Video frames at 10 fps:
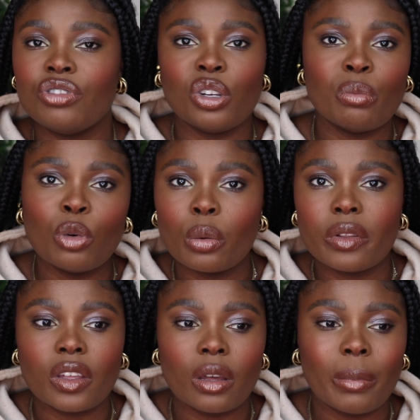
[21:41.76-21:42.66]
do more with
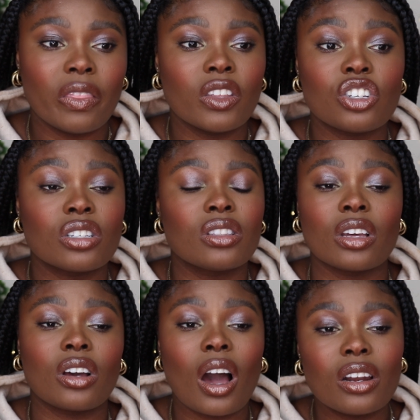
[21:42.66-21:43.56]
them, and the
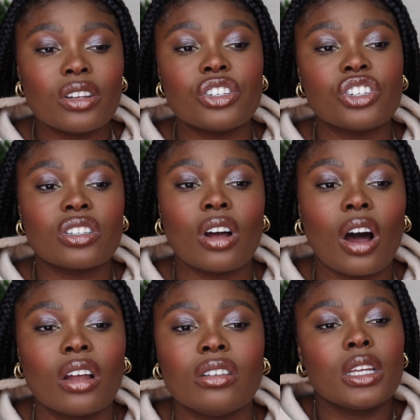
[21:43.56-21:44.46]
colours just
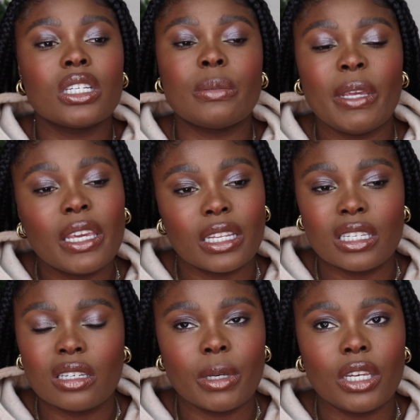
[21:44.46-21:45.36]
aren't speaking
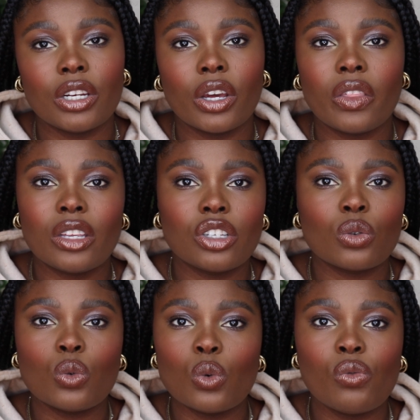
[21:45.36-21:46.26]
to me, you know? They're just
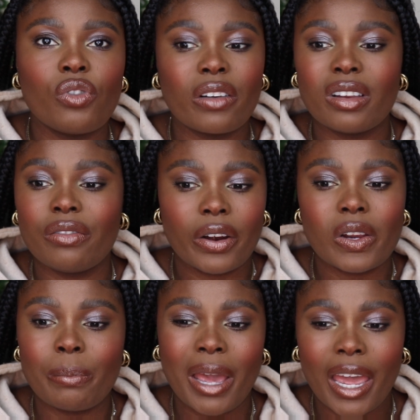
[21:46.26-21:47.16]
all very,
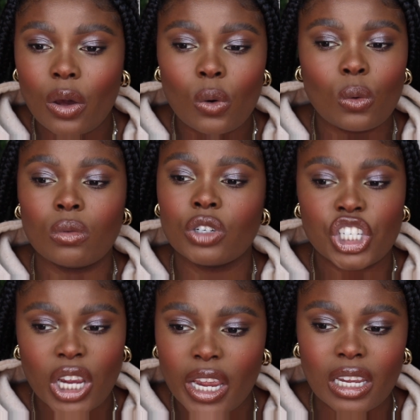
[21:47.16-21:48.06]
very pale
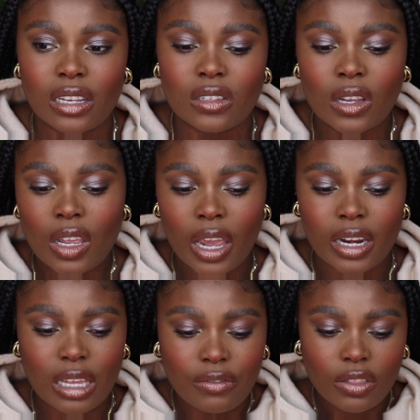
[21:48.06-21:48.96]
shades, and
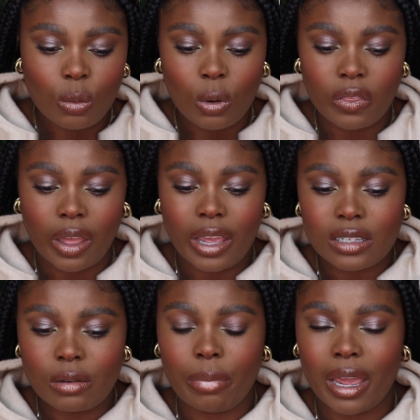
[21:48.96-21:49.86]
even the one that
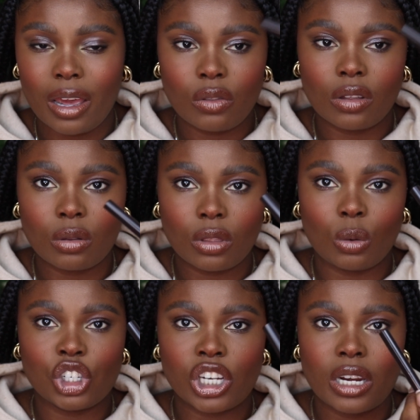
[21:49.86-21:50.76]
isn't pale, the
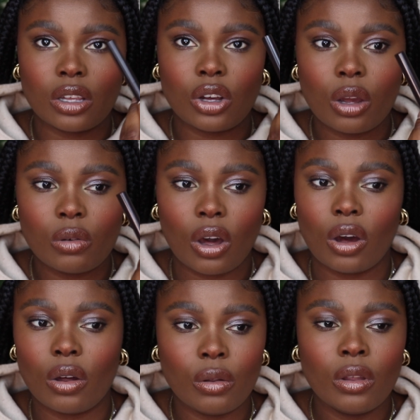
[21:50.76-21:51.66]
shade in
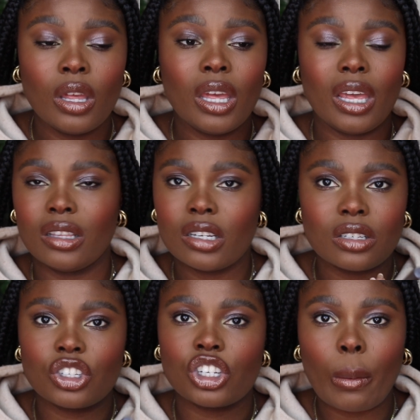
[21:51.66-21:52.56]
Cocoa, it
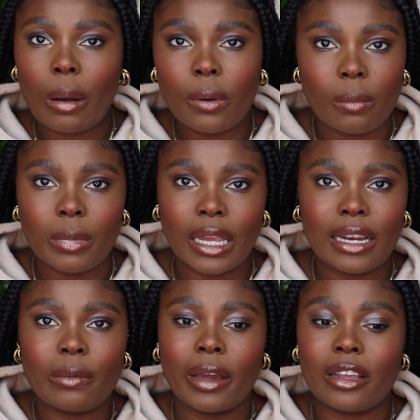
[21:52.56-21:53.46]
doesn't show up on me
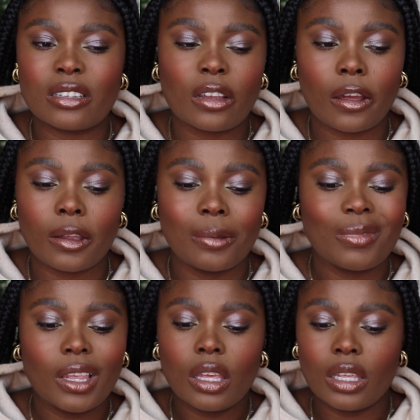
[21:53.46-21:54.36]
anyway. So
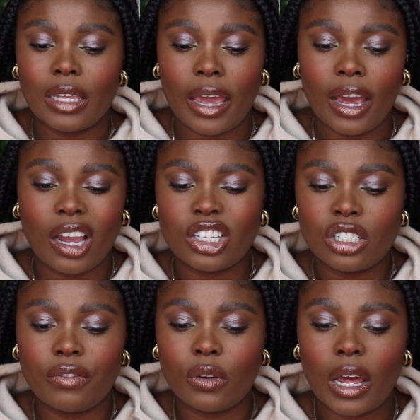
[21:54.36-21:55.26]
yeah, I just
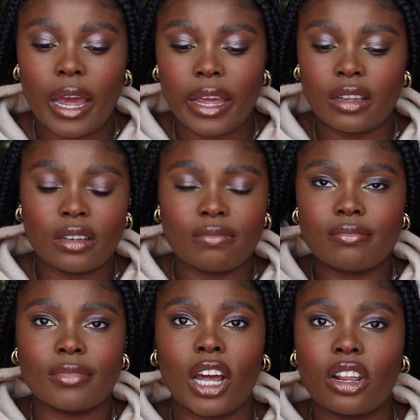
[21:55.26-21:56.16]
feel like
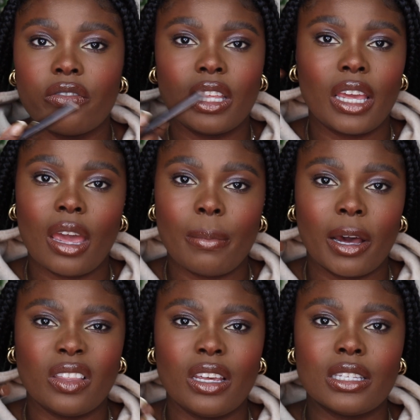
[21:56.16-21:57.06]
I don't really care
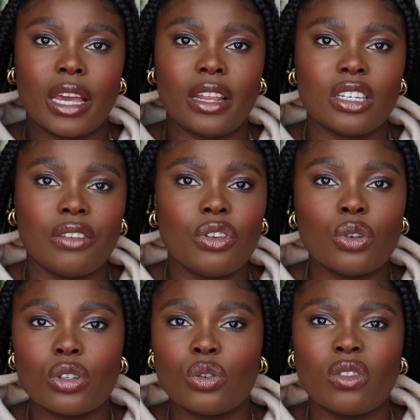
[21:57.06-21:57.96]
about these, and if you're
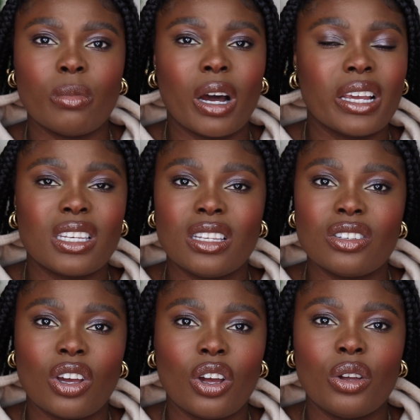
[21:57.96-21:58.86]
sort of my skin
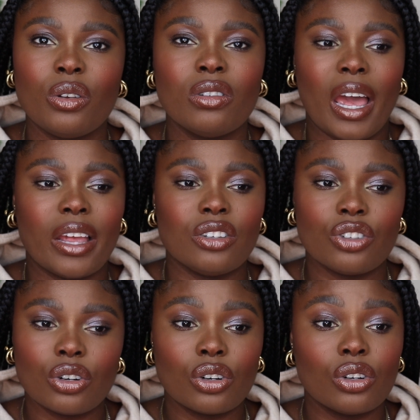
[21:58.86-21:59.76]
tone and
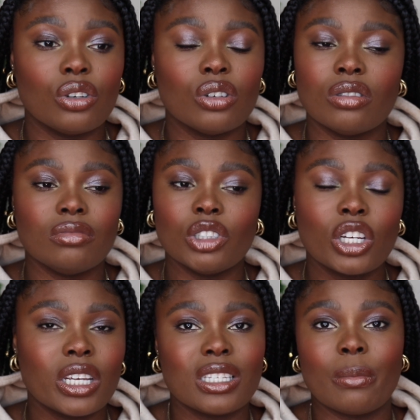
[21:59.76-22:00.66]
you're
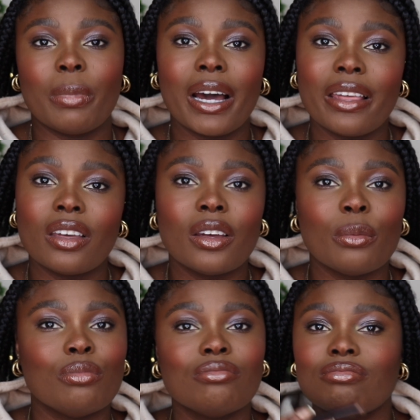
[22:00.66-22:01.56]
looking to buy
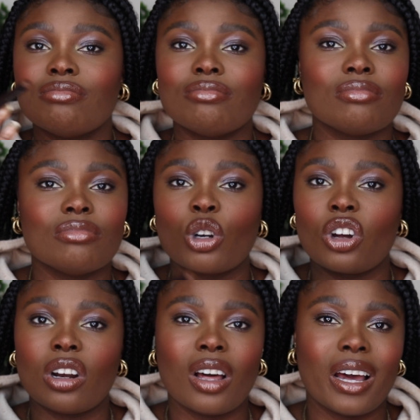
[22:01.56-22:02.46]
them, not
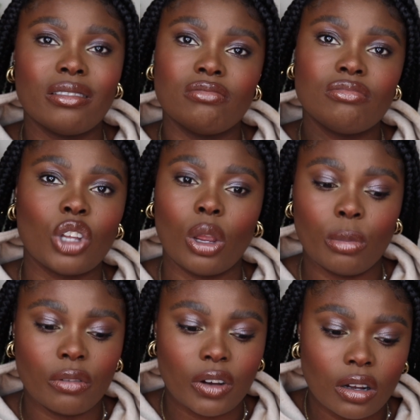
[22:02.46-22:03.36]
gonna lie, don't
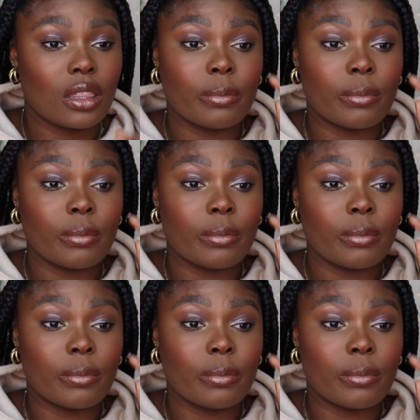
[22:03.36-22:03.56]
bother. The